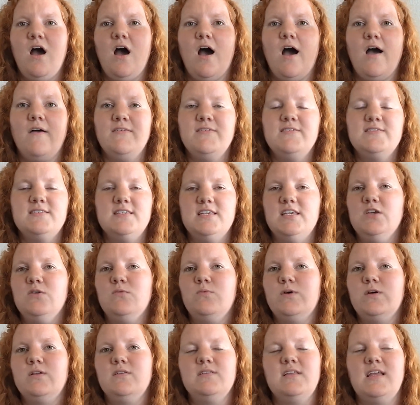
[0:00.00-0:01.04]
Obviously, you
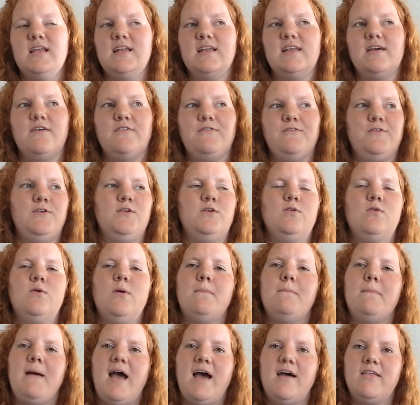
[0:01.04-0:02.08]
will need a few
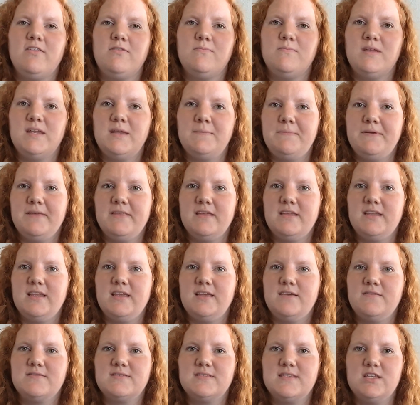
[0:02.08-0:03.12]
math
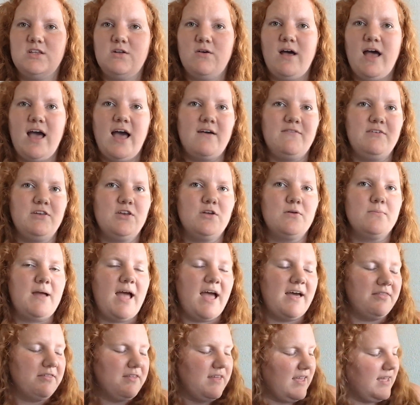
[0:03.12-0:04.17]
manipulatives that you'll have in your
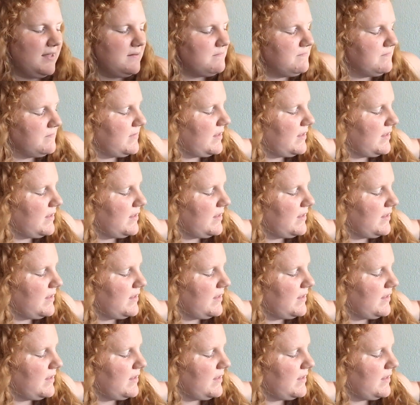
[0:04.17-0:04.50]
math kit.